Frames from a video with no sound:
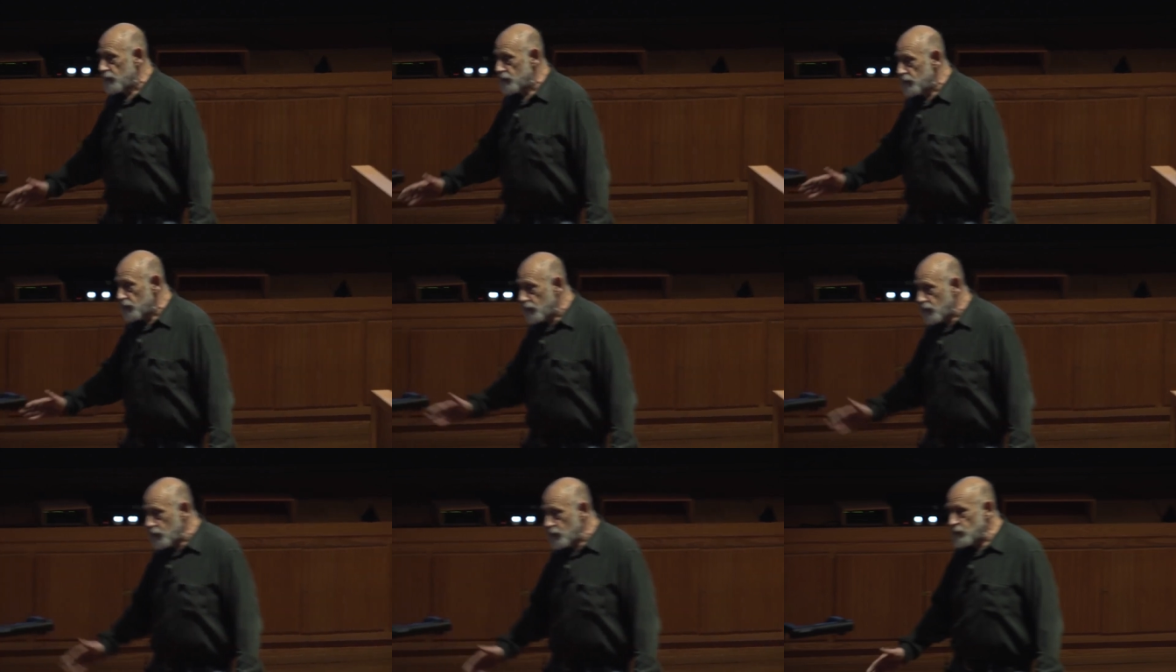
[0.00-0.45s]

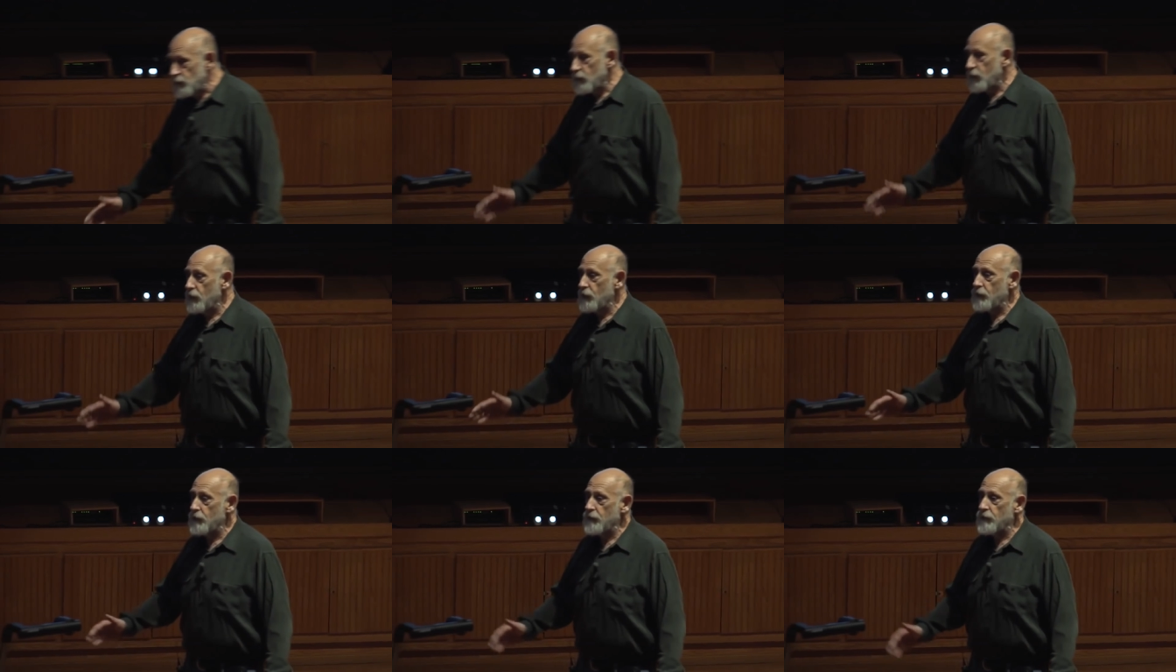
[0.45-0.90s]
The good
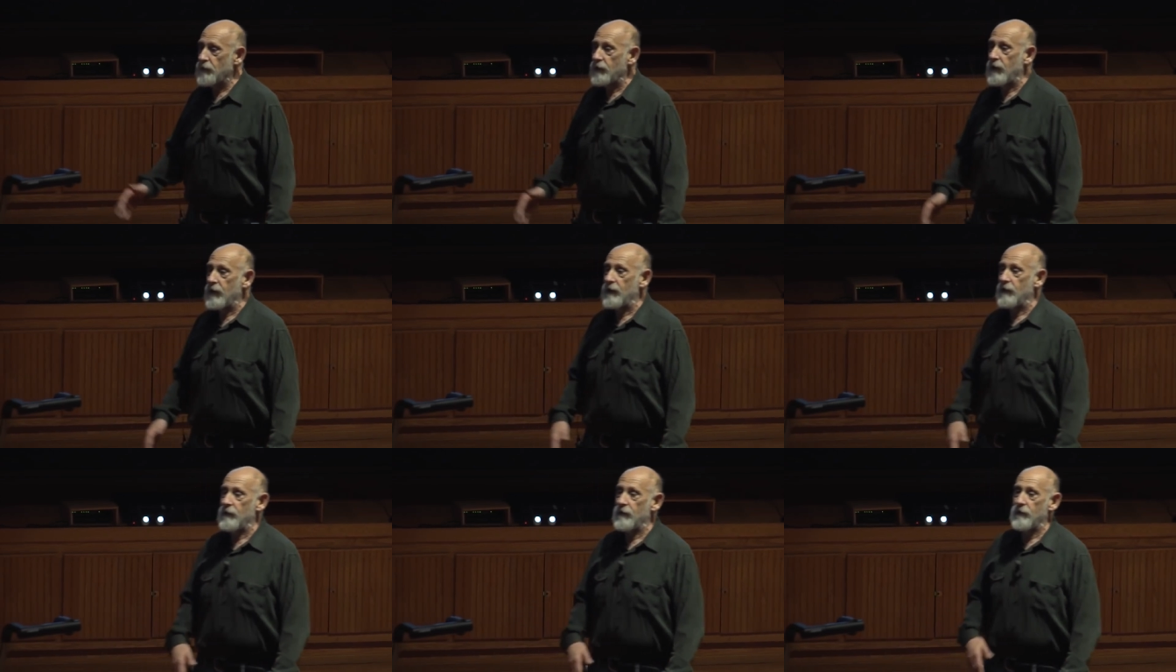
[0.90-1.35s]
news
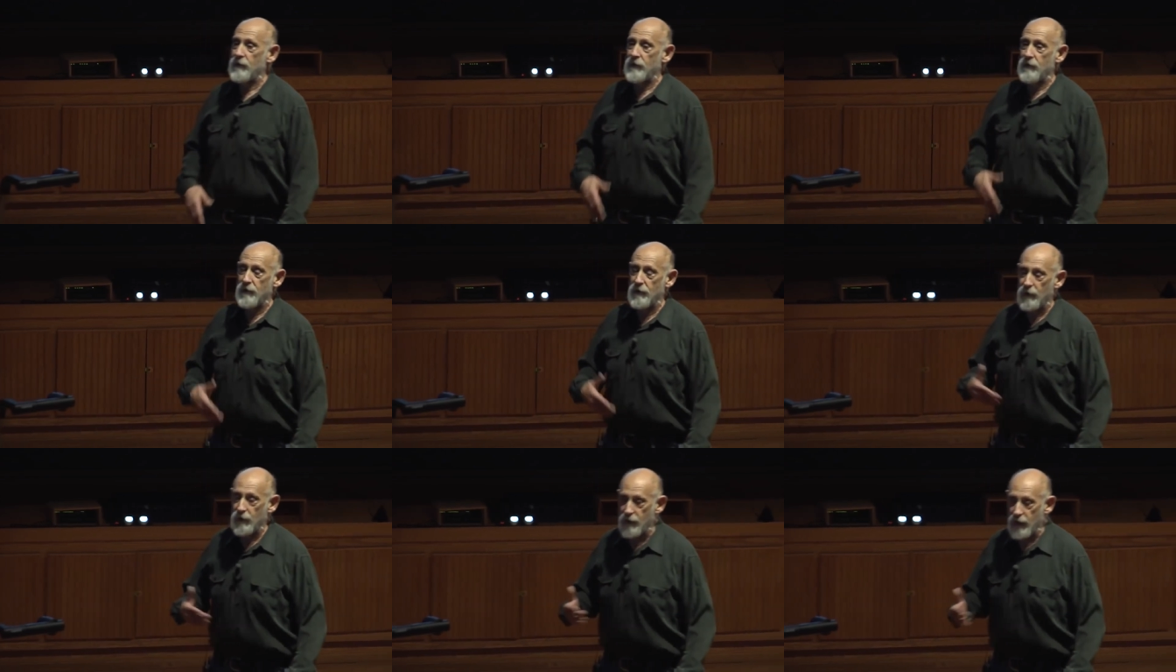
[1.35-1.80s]

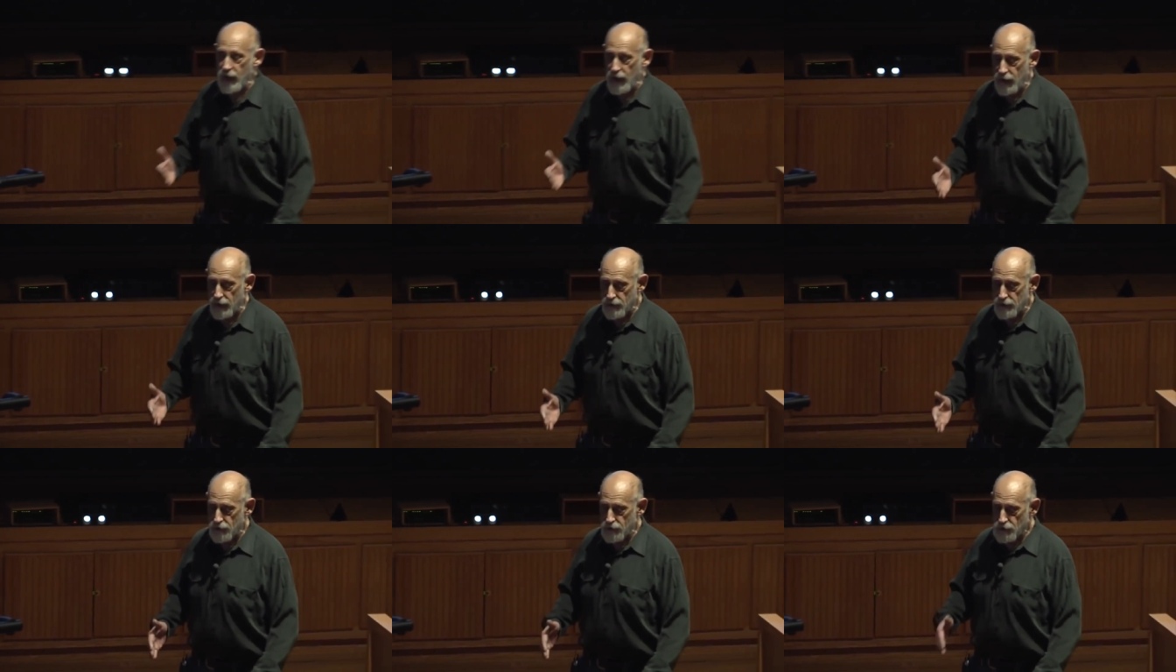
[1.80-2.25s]
is
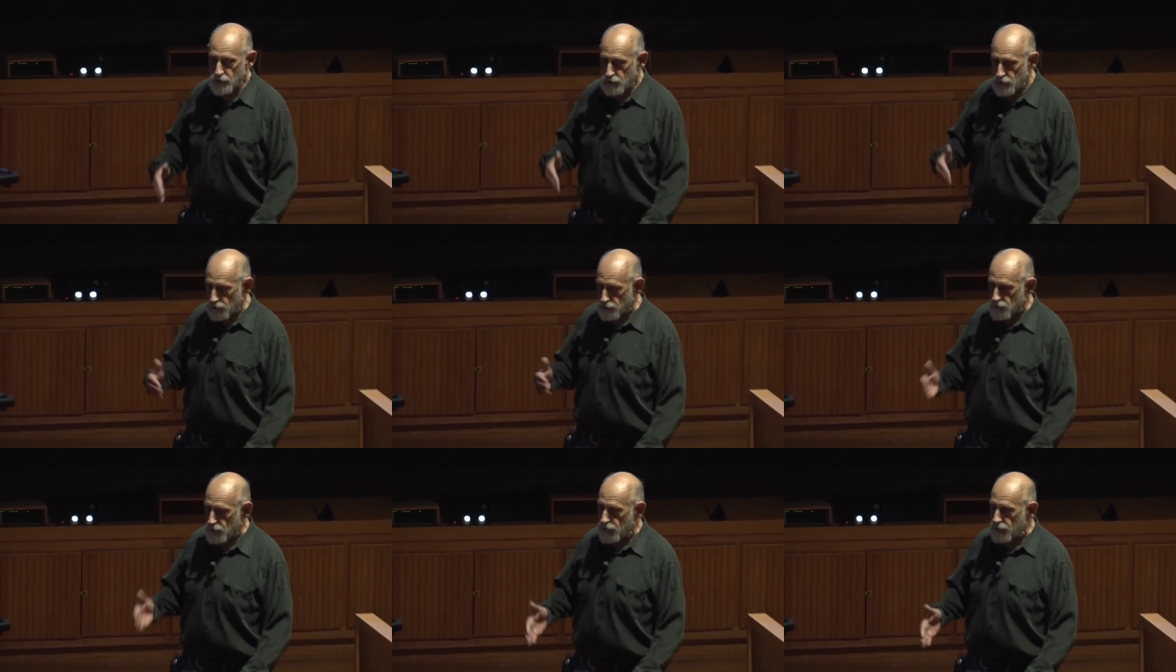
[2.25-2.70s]
that
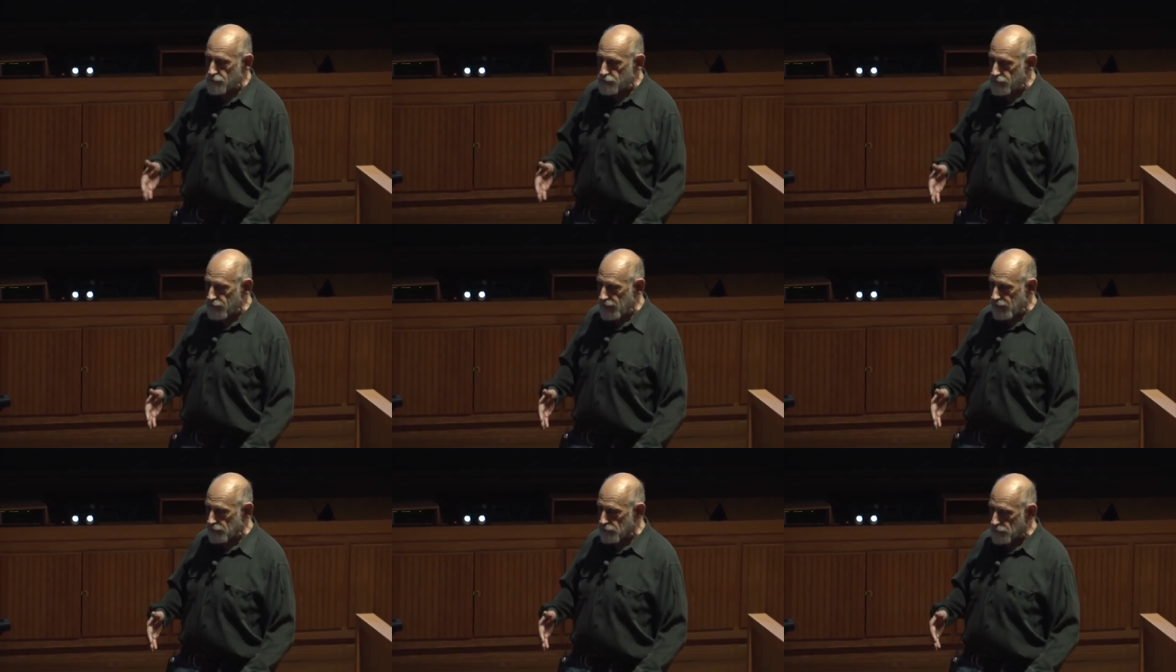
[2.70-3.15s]
such
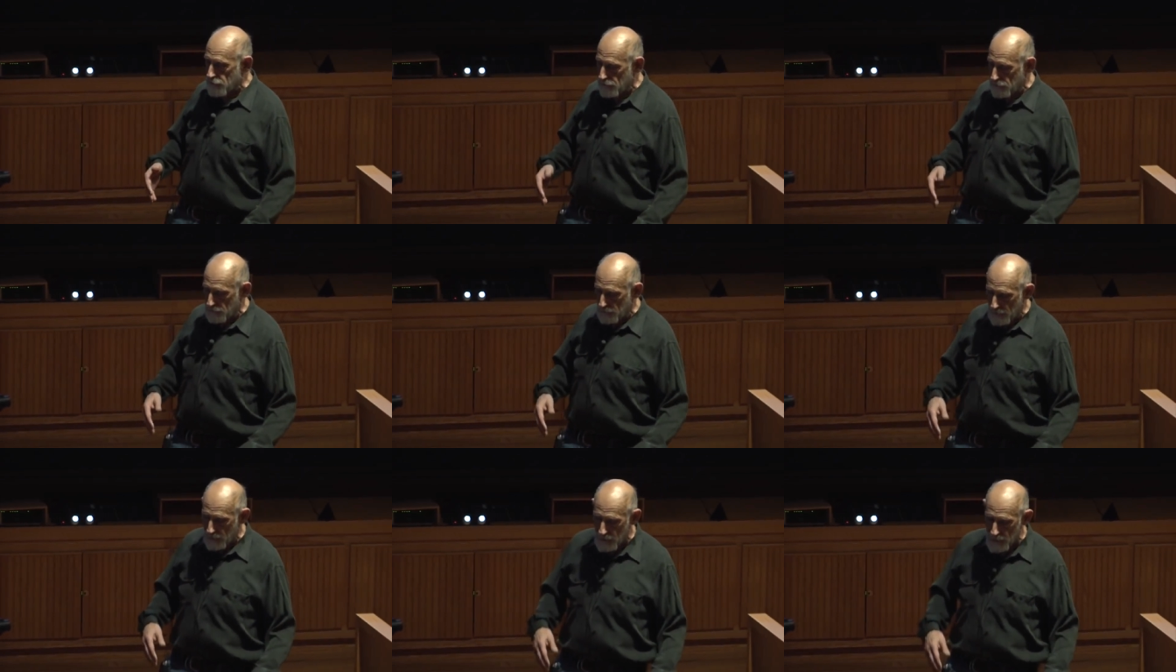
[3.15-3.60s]

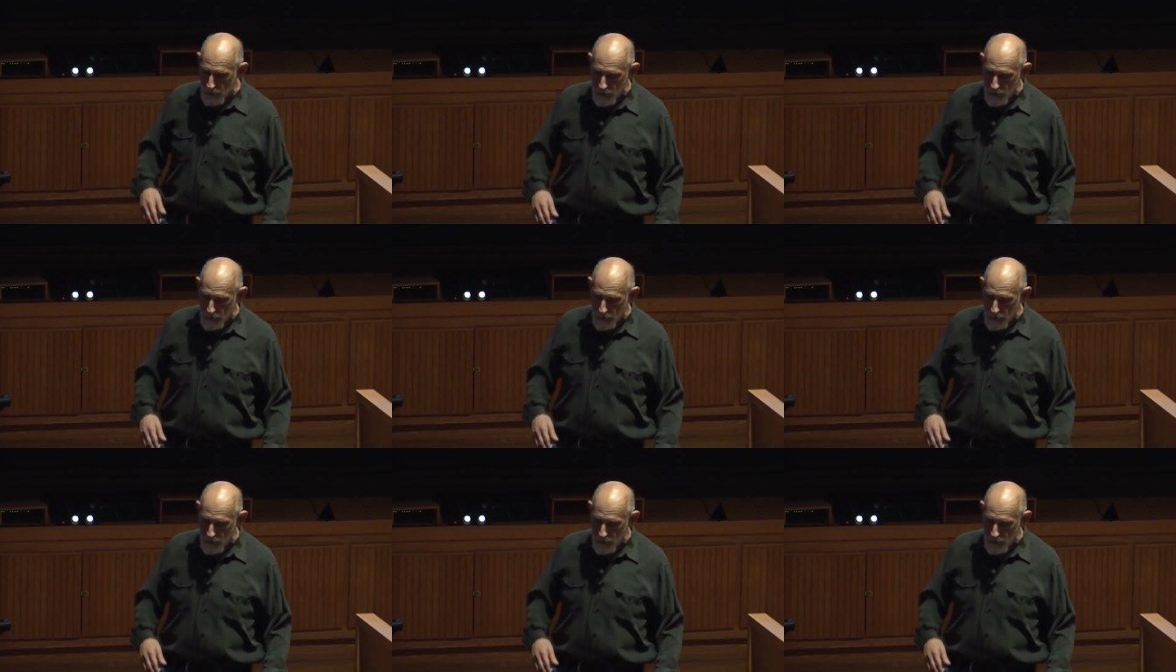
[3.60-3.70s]
events